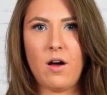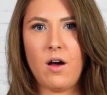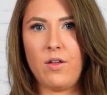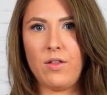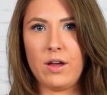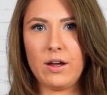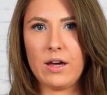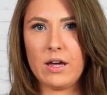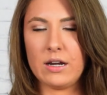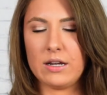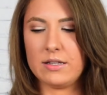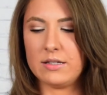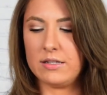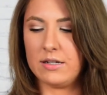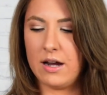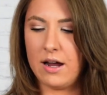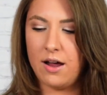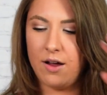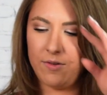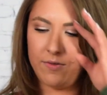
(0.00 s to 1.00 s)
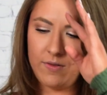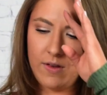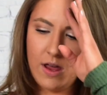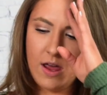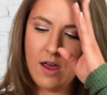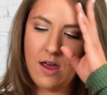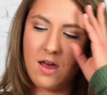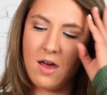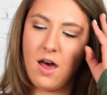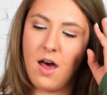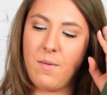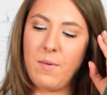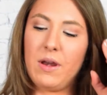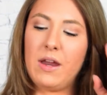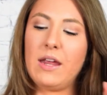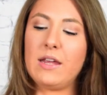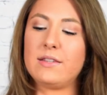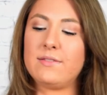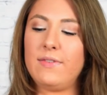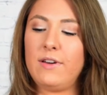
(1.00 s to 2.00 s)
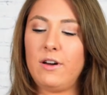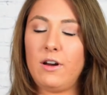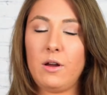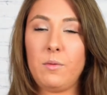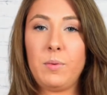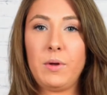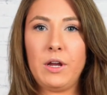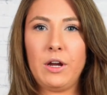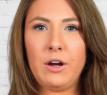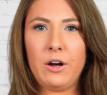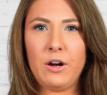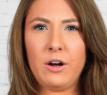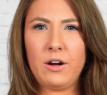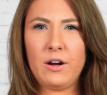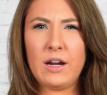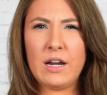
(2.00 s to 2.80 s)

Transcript: all that kind of stuff. It is very pure,